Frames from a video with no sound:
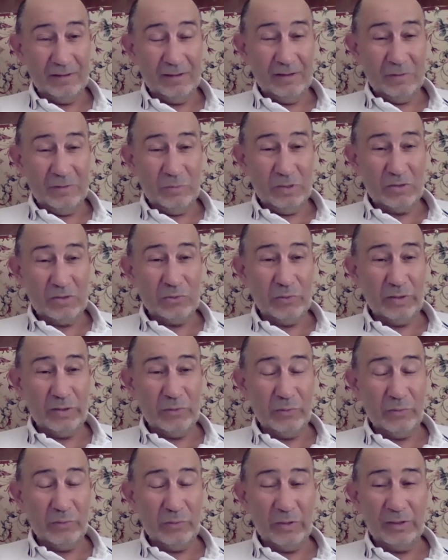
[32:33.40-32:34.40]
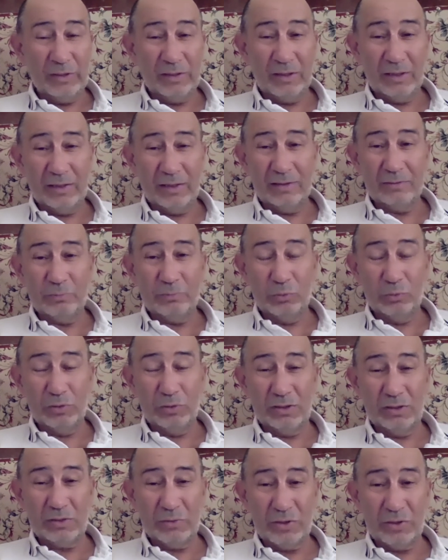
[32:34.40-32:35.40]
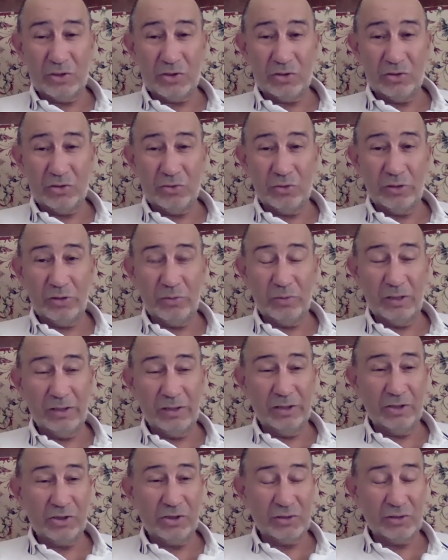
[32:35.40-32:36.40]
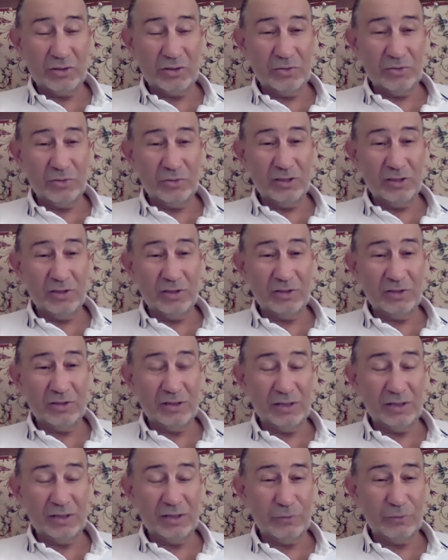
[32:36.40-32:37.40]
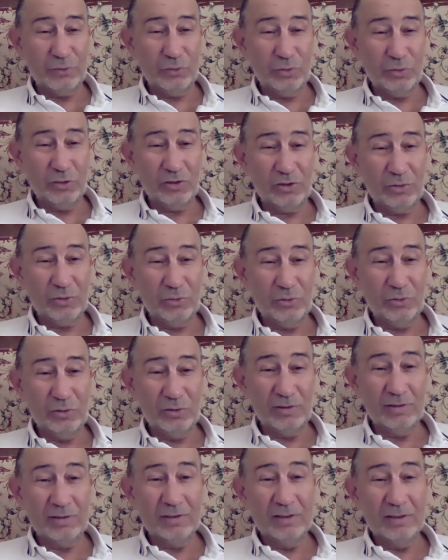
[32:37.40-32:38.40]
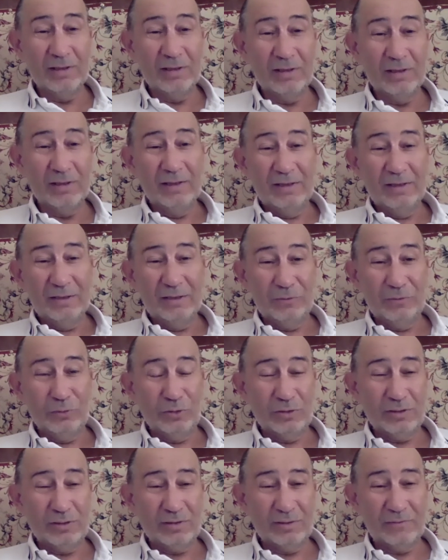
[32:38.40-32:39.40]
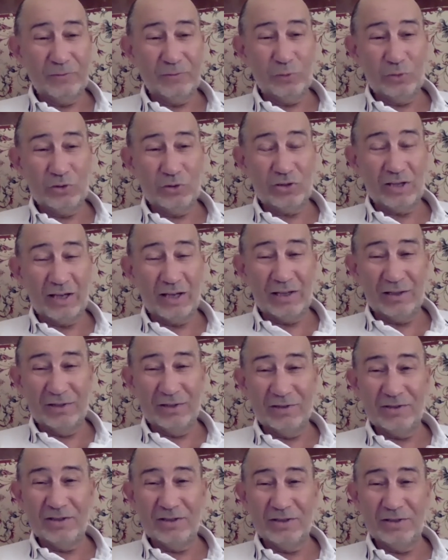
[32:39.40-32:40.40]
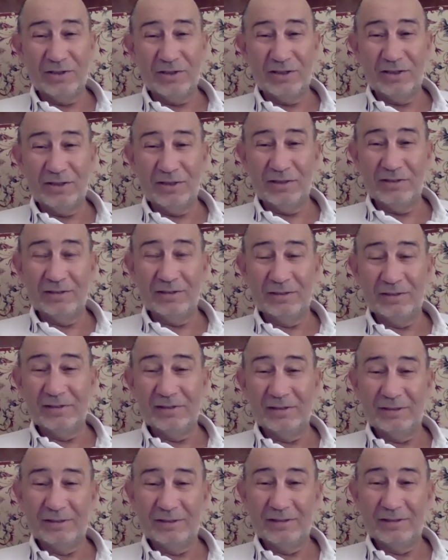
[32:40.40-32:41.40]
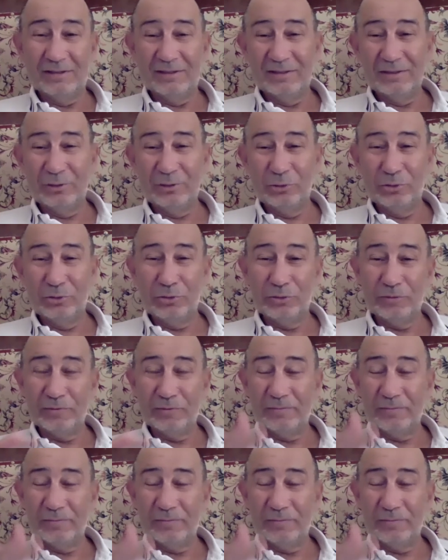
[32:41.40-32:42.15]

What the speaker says: By the way, when I put this question during my lectures in the United States for US students, it was first silence and then a lot of